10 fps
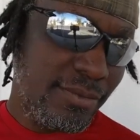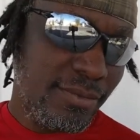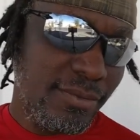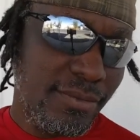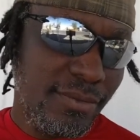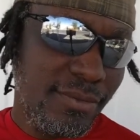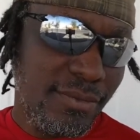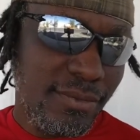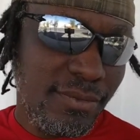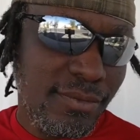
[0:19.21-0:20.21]

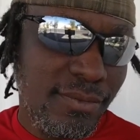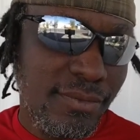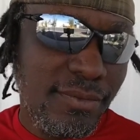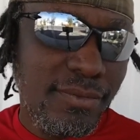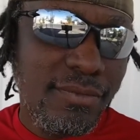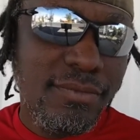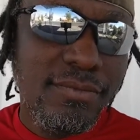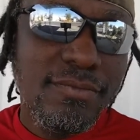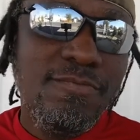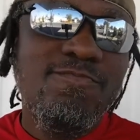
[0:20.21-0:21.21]

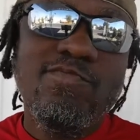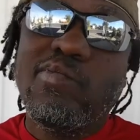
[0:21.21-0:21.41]
(no one is talking)